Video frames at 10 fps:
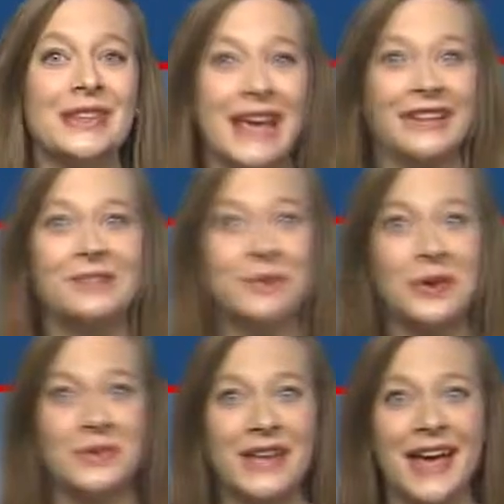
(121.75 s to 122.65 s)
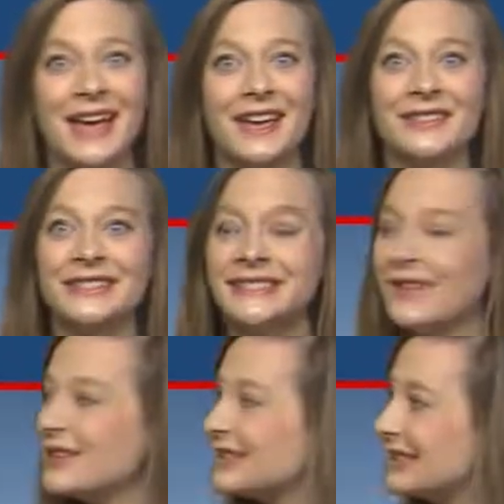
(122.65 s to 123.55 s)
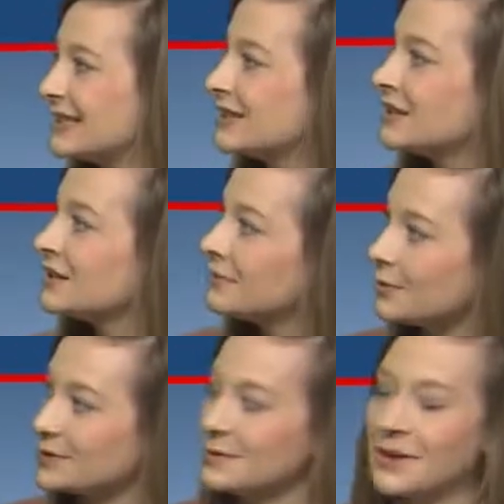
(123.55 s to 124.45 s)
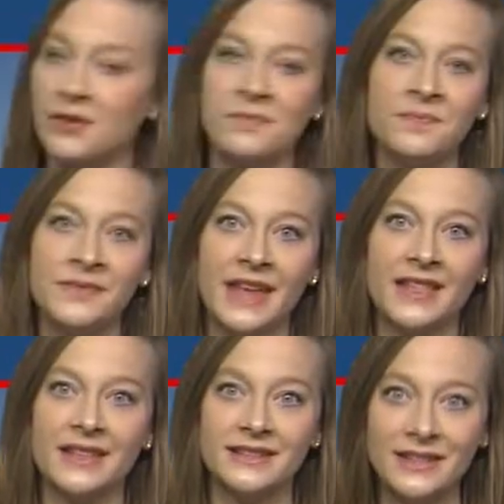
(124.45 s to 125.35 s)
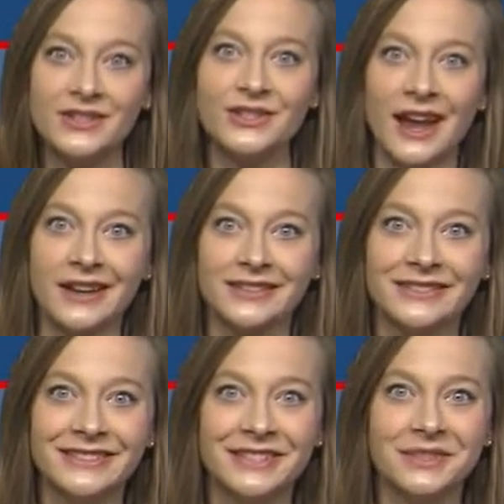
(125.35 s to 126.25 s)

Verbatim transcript: day tomorrow with a high of seventy-six for tomorrow, and that sunshine sticks